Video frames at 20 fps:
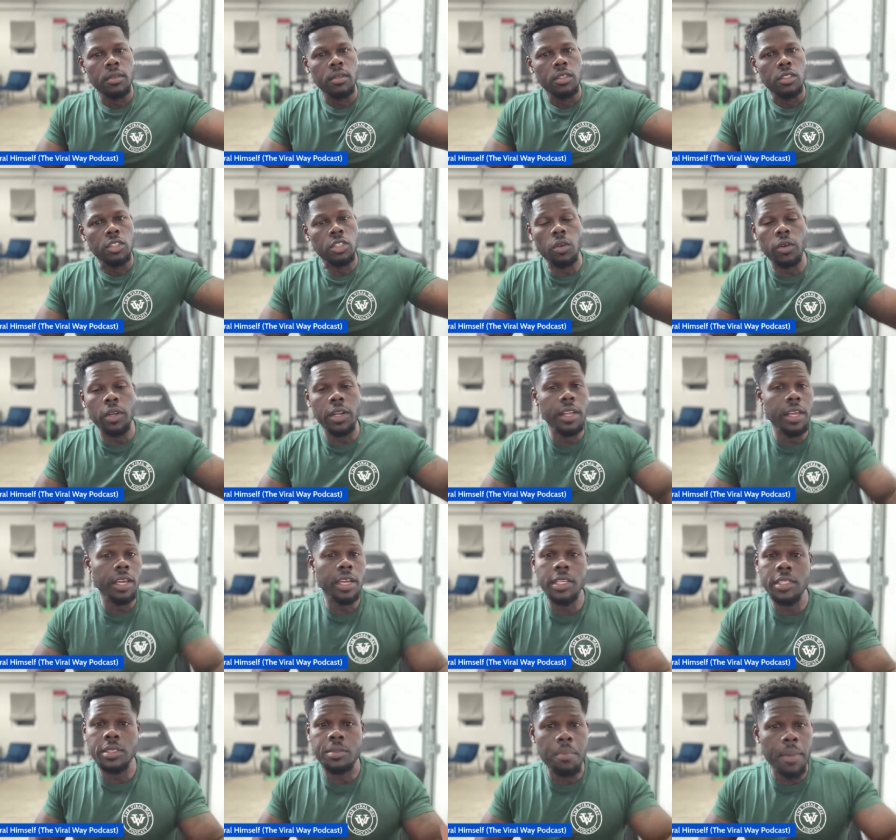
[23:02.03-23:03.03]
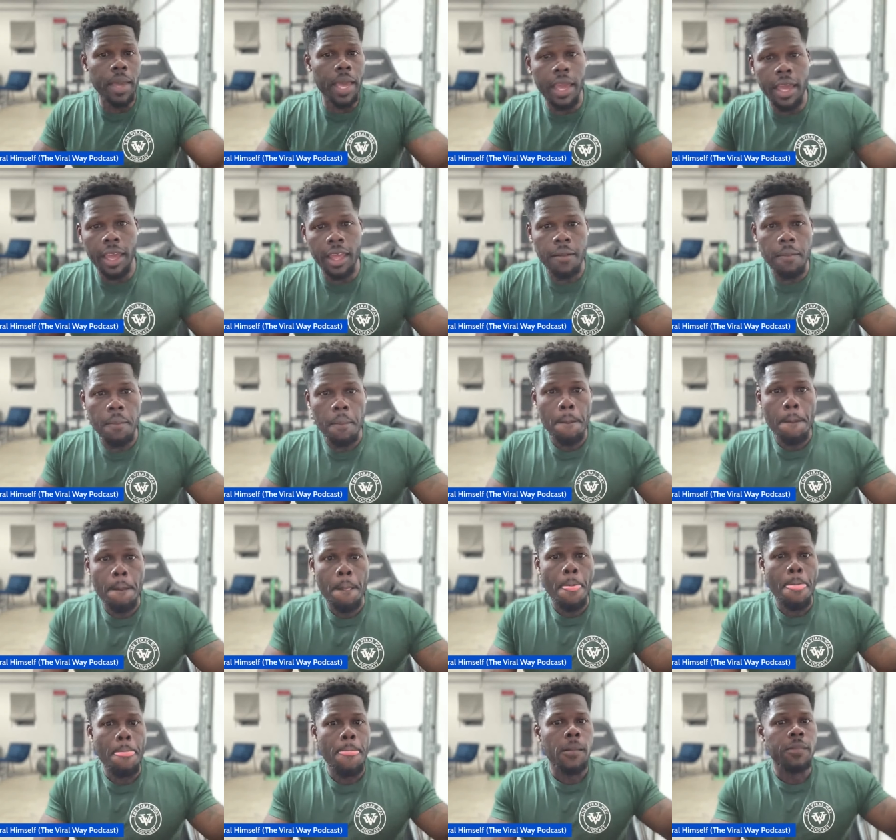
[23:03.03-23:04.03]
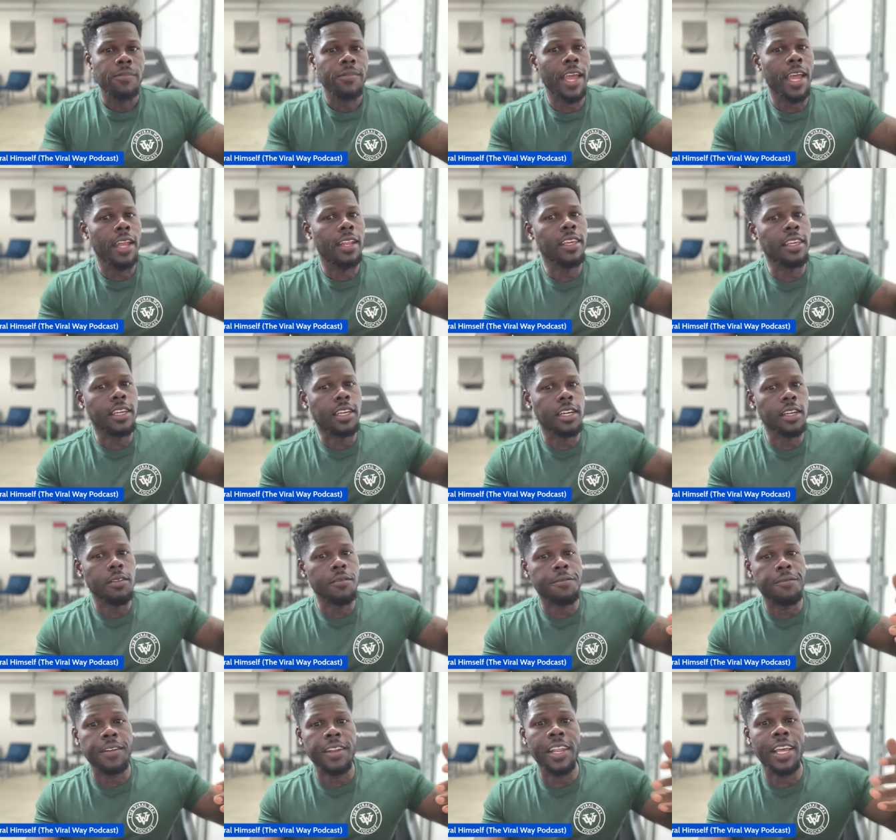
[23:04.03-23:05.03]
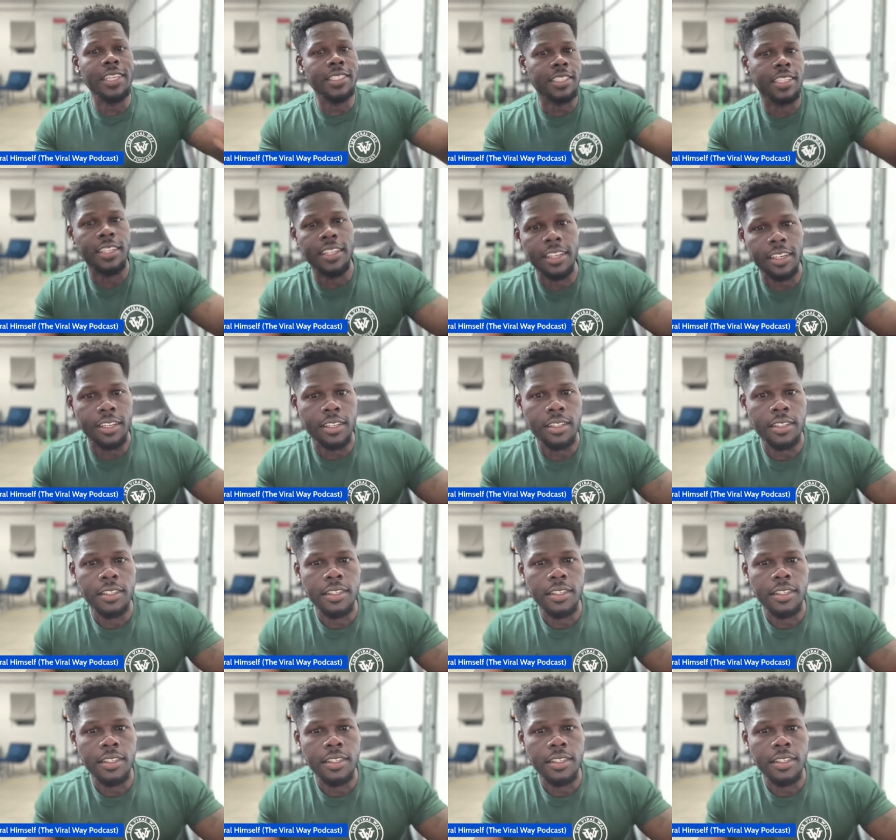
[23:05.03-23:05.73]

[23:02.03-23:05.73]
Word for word: So the nigga is mad that he couldn't finesse a nigga.